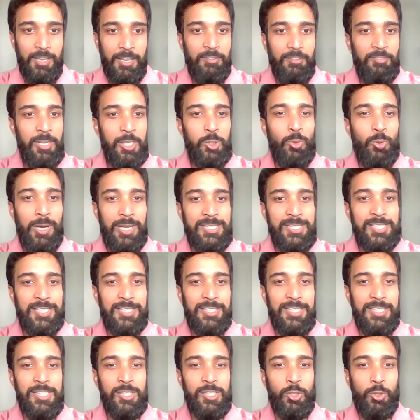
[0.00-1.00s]
Well, to answer
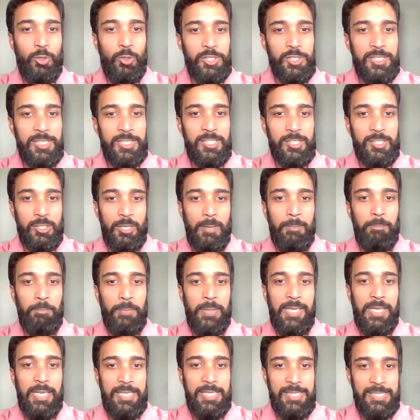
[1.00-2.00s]
these questions
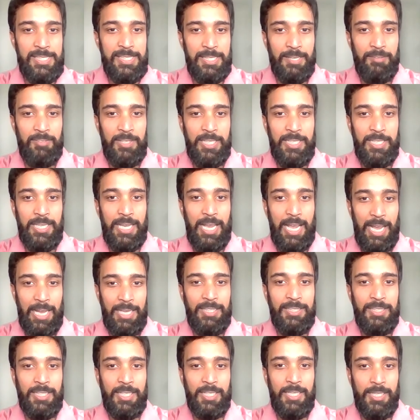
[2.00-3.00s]
comprehensively
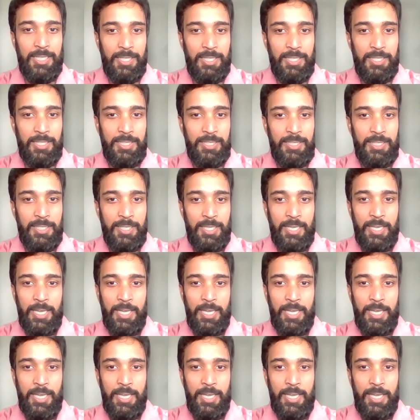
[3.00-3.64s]
and clearly,